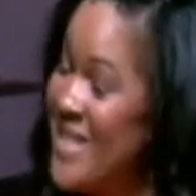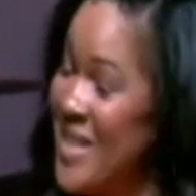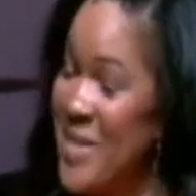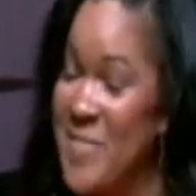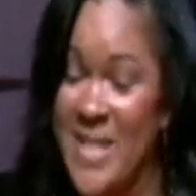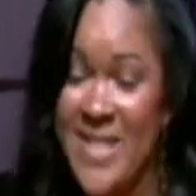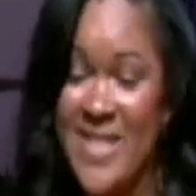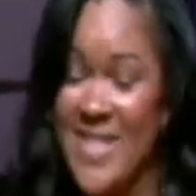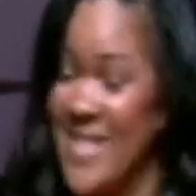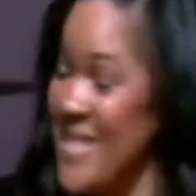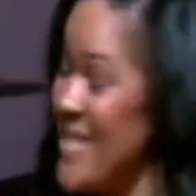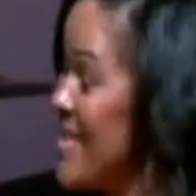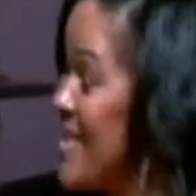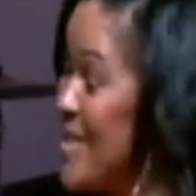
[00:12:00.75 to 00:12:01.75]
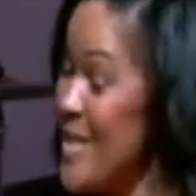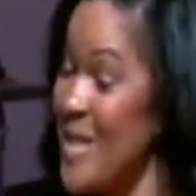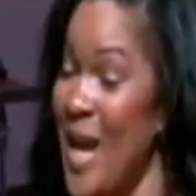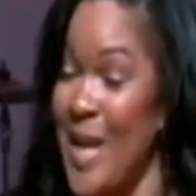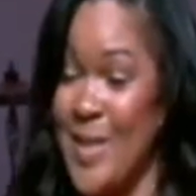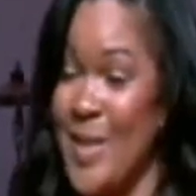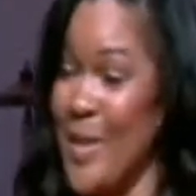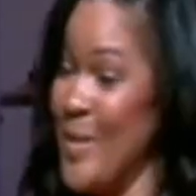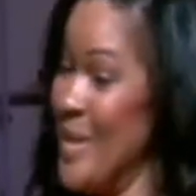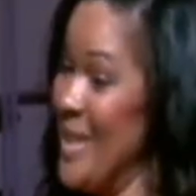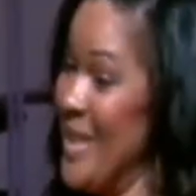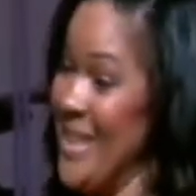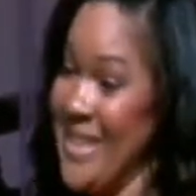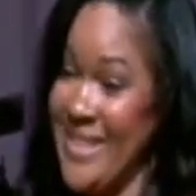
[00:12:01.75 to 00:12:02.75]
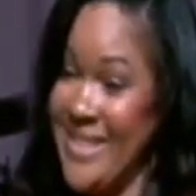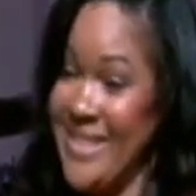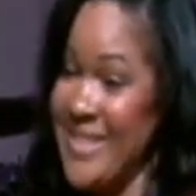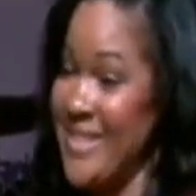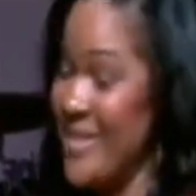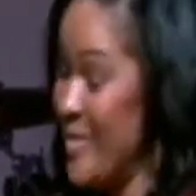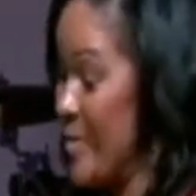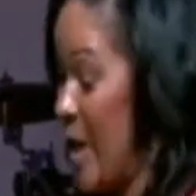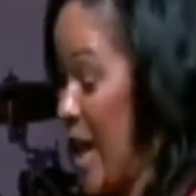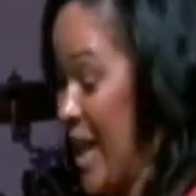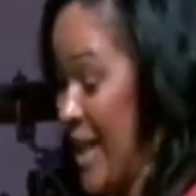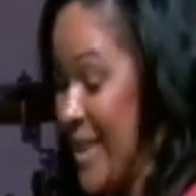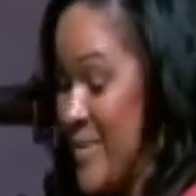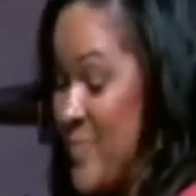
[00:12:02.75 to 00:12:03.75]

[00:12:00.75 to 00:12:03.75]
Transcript: some instances, it's not so good, right?